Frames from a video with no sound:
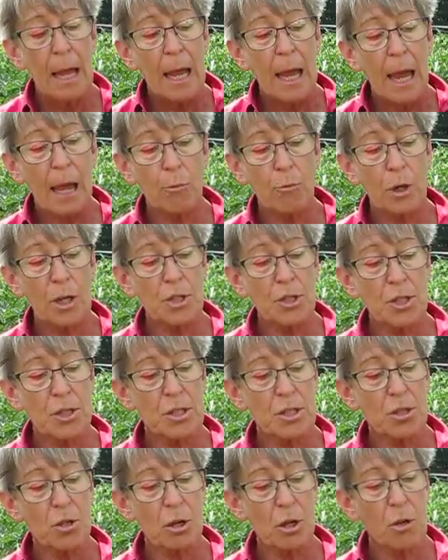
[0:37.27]
and we
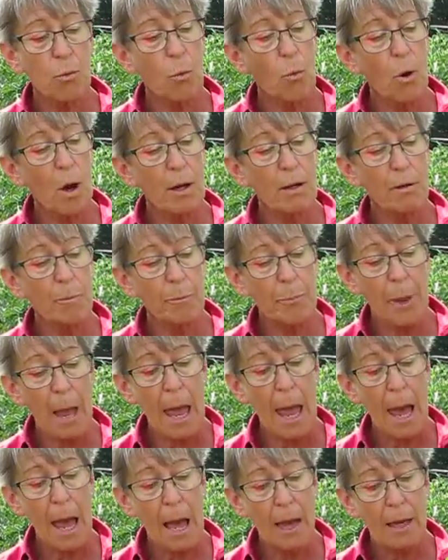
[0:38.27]
just took one
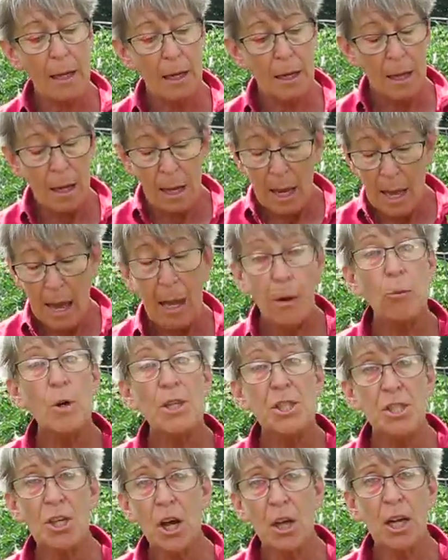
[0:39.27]
pack and we
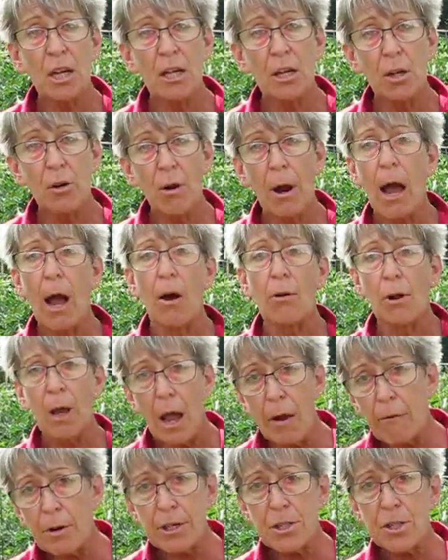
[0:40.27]
stuck it in the ground
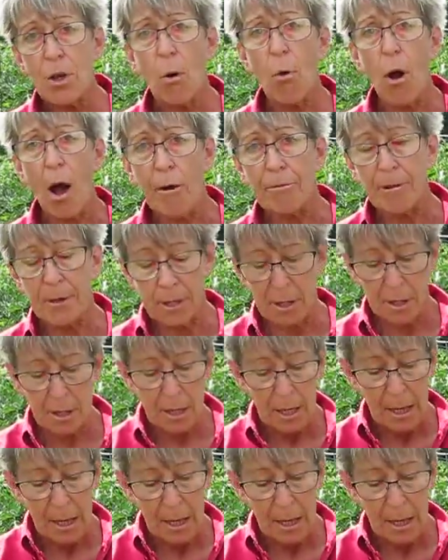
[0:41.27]
every so often.